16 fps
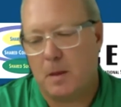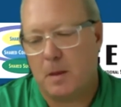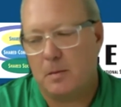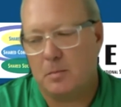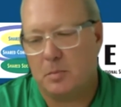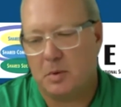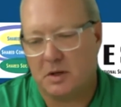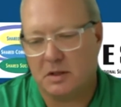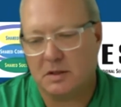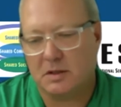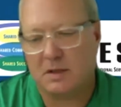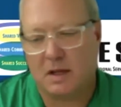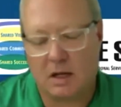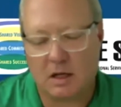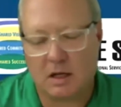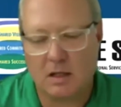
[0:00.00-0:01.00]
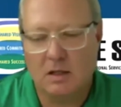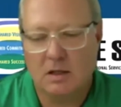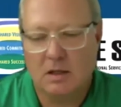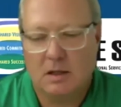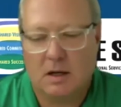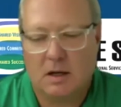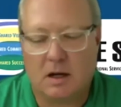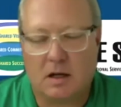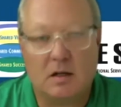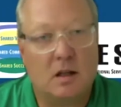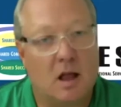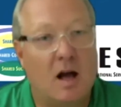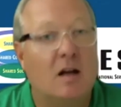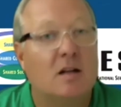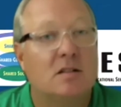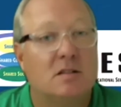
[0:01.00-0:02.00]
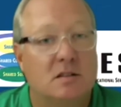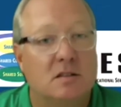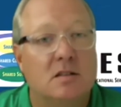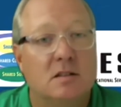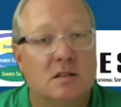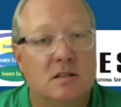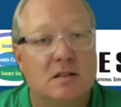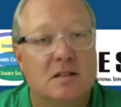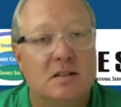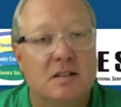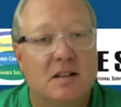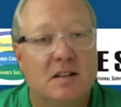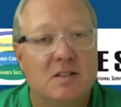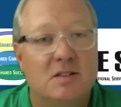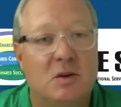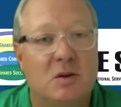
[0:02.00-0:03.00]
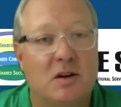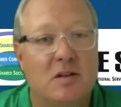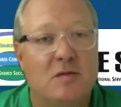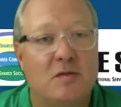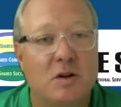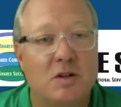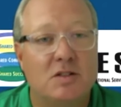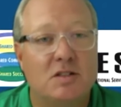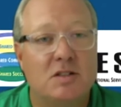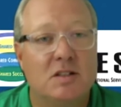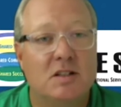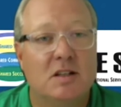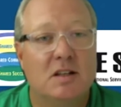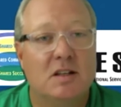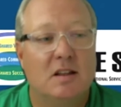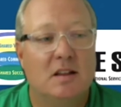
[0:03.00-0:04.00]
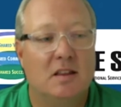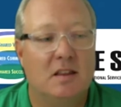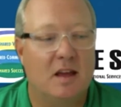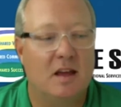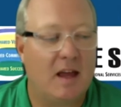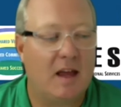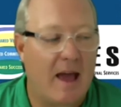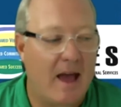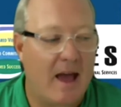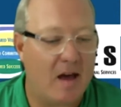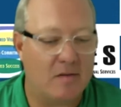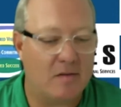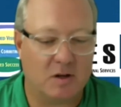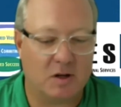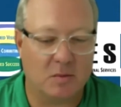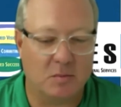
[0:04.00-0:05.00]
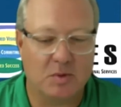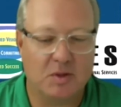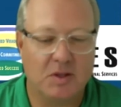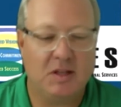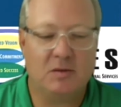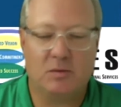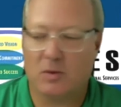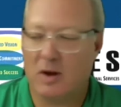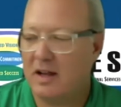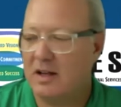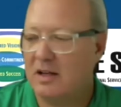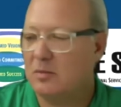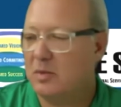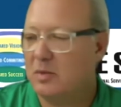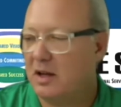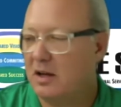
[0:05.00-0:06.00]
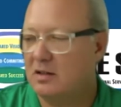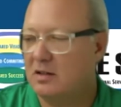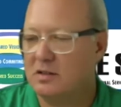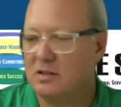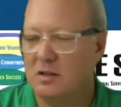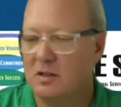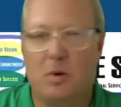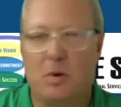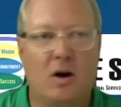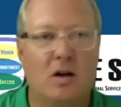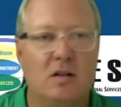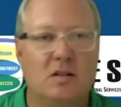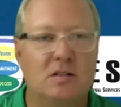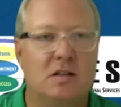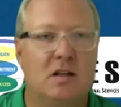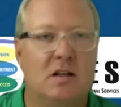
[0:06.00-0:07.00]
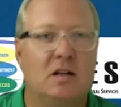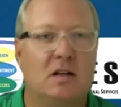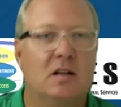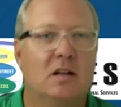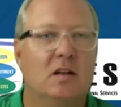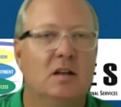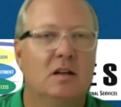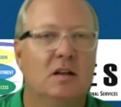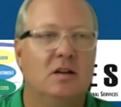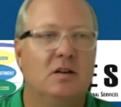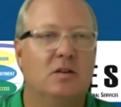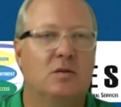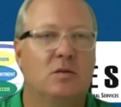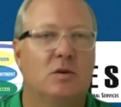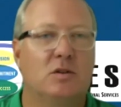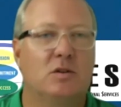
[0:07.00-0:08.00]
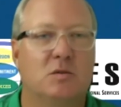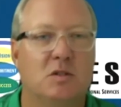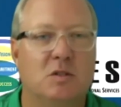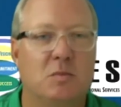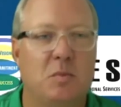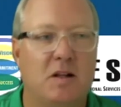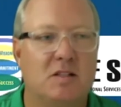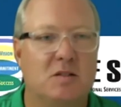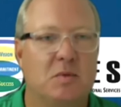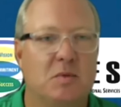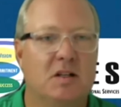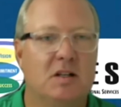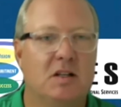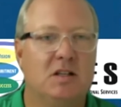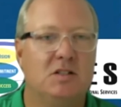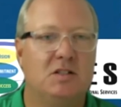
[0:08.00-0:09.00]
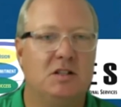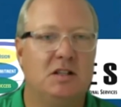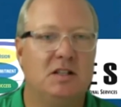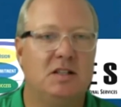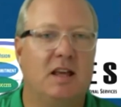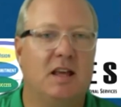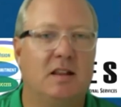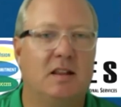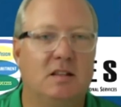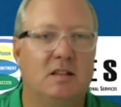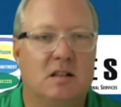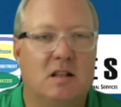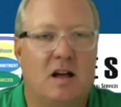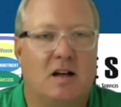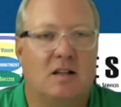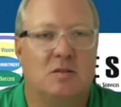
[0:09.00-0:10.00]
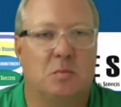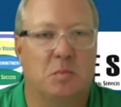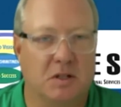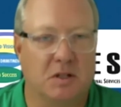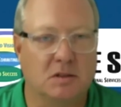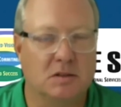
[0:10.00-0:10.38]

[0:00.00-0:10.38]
building clocks. And so at first they have a complete random, here's the parts and here are the roles and responsibilities you need to get these clocks built.